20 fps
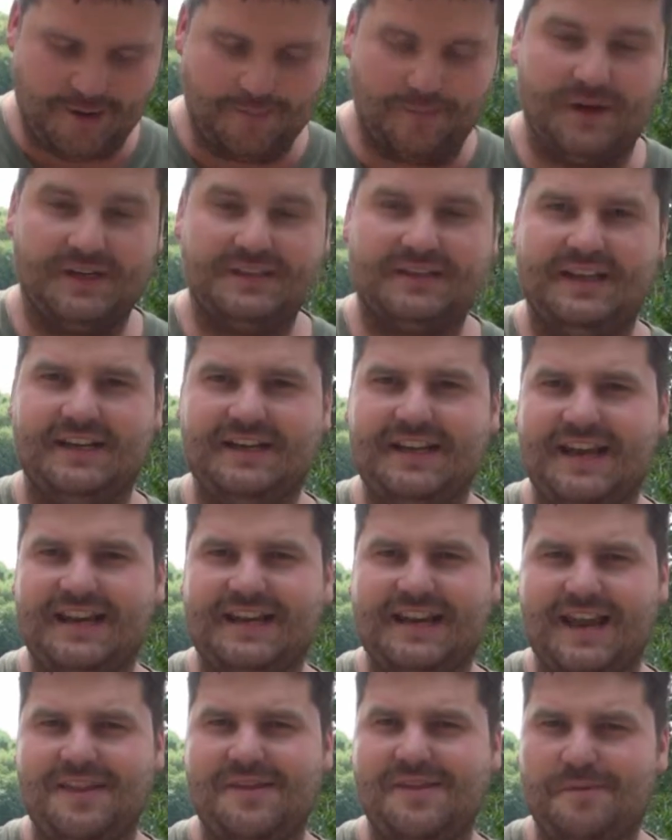But as I said, yet
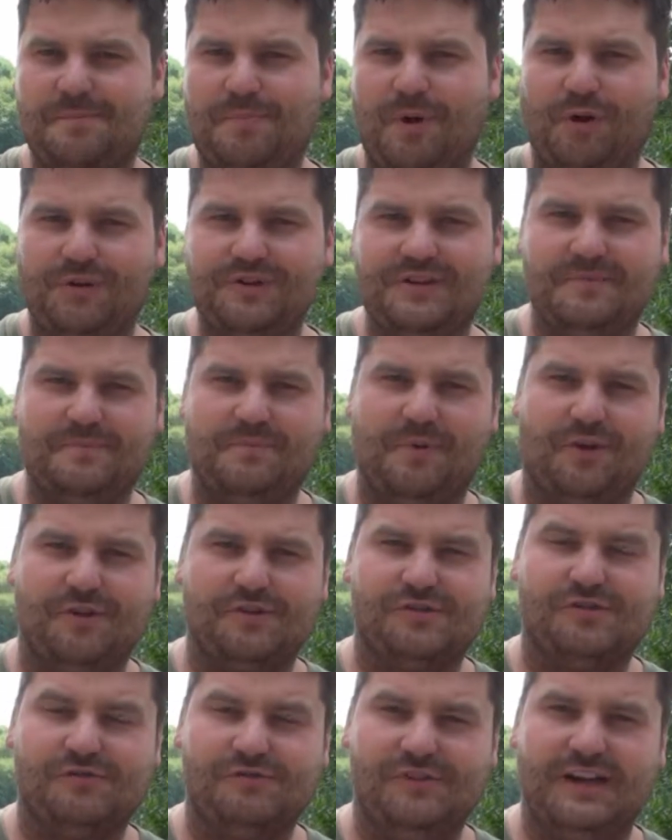again, the Pondip
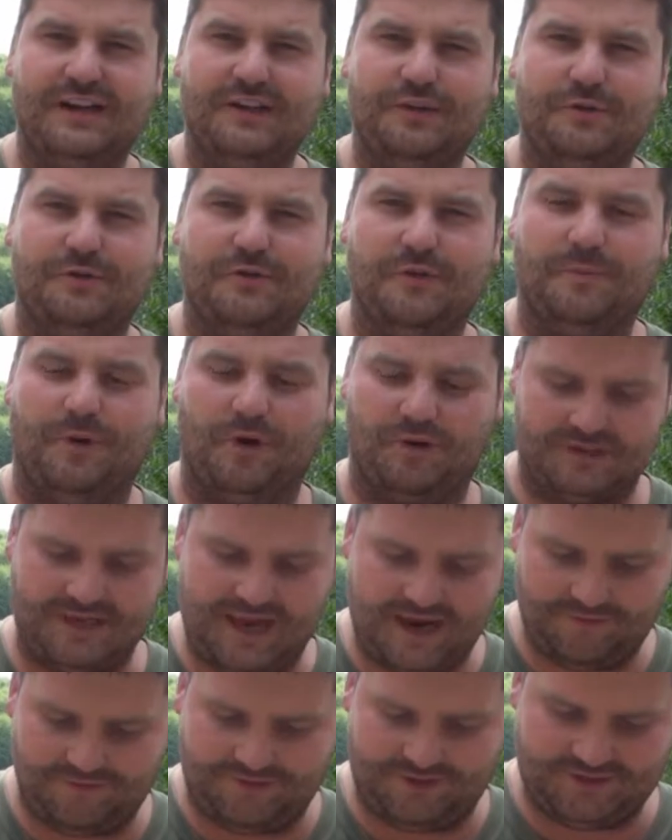box, a really useful box.
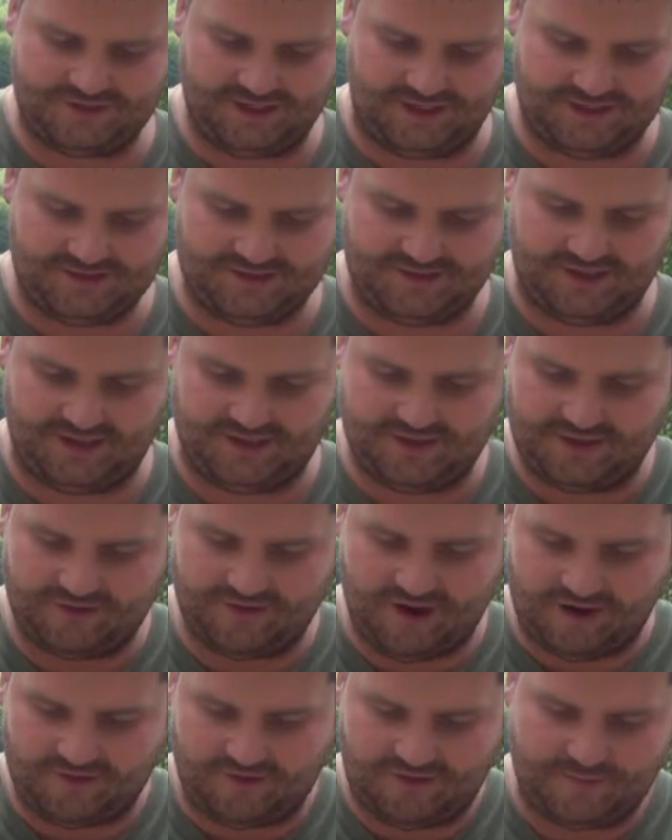Everything ties in line. There
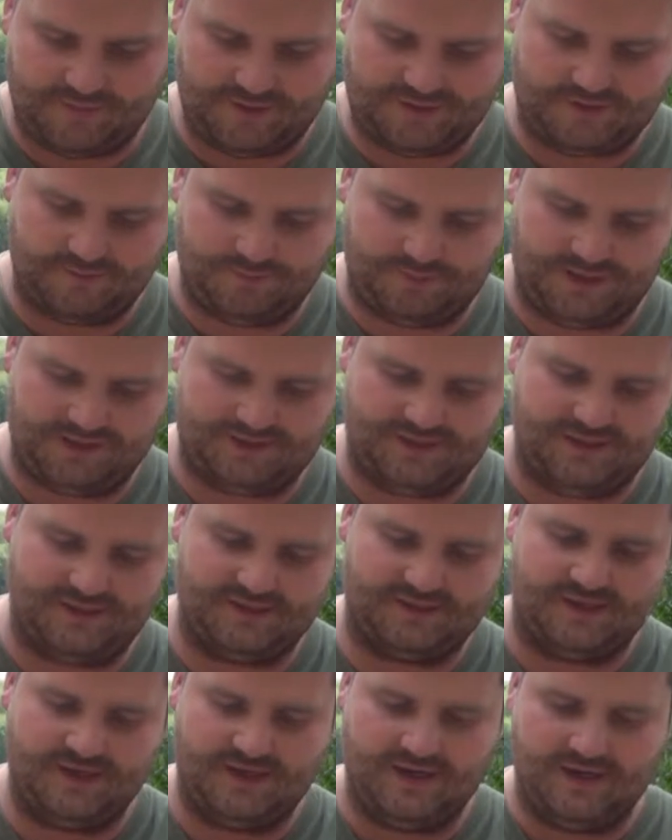are other bits and
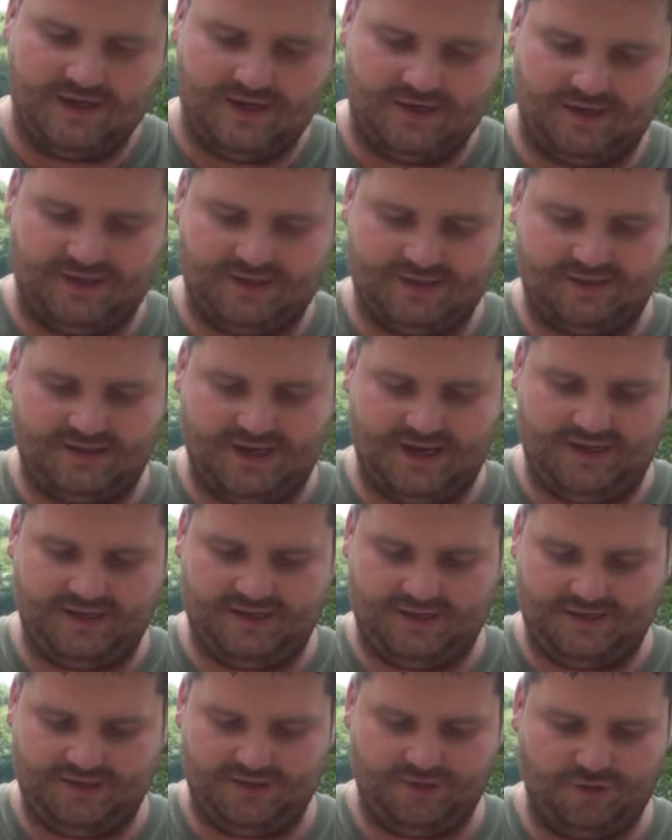pieces. Like I
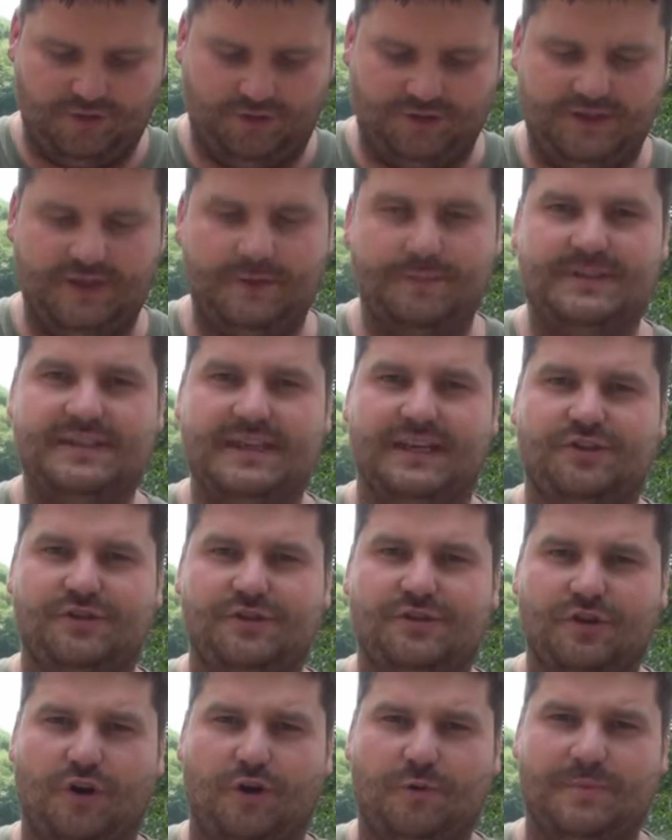said, we've got the
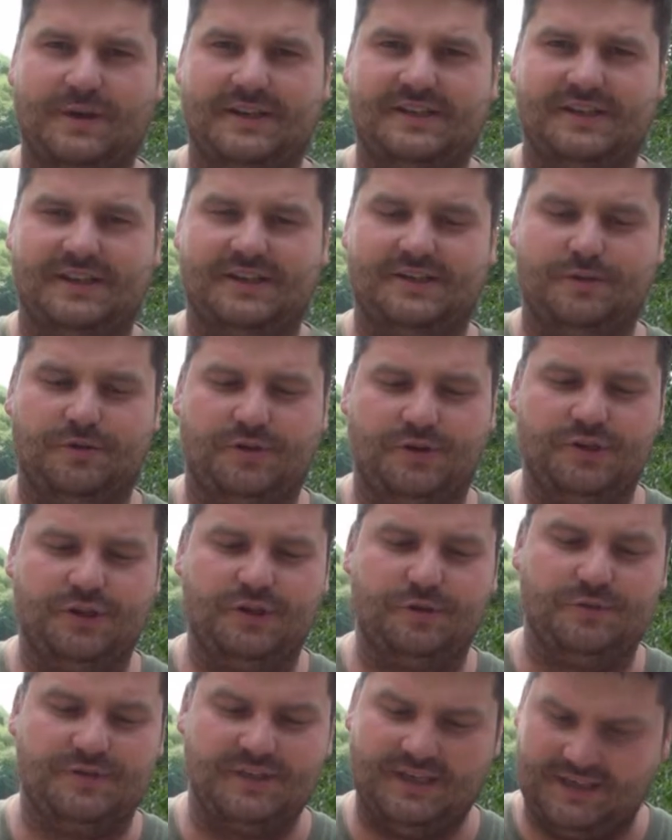imitation dog biscuits. You can
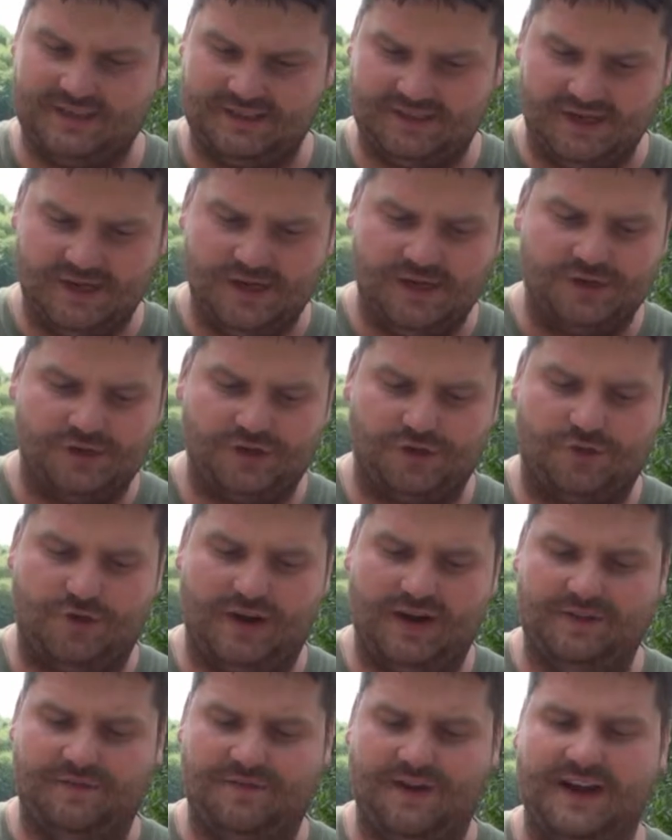use these to
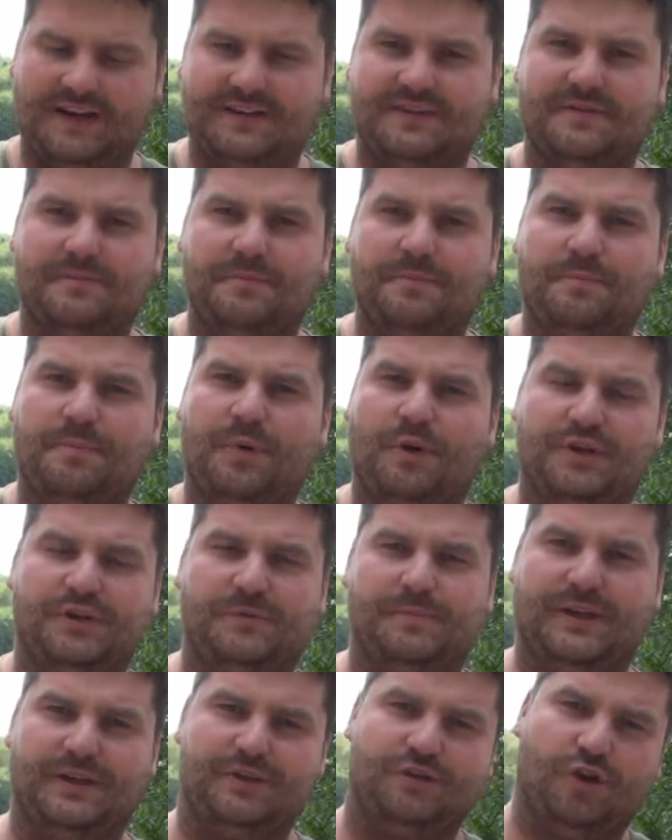great effect. Put a
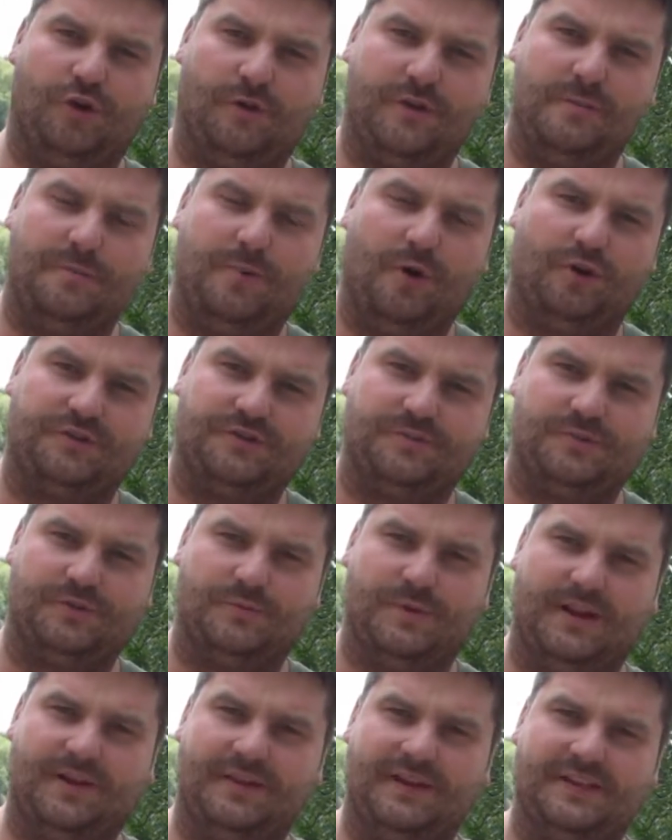split shot in the bottom
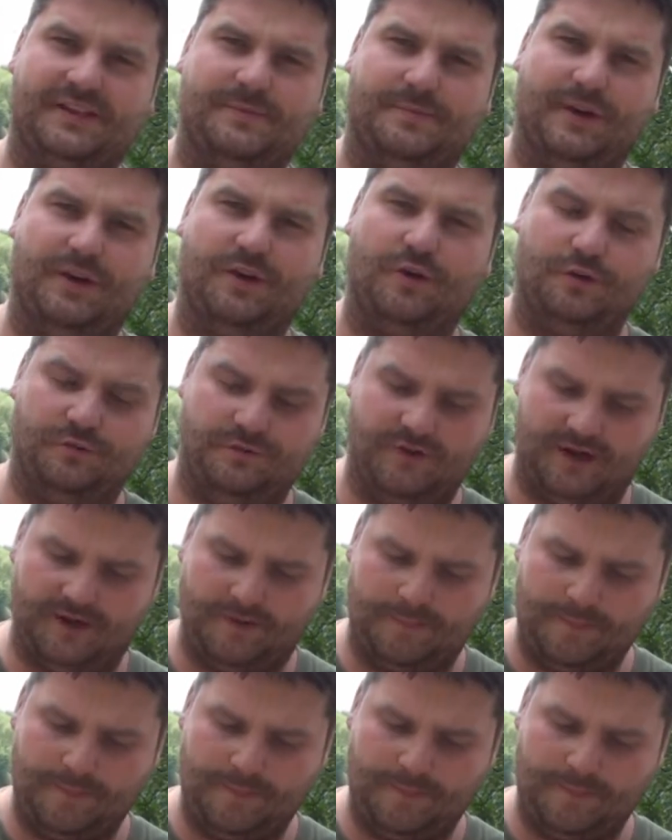as well and they spin over.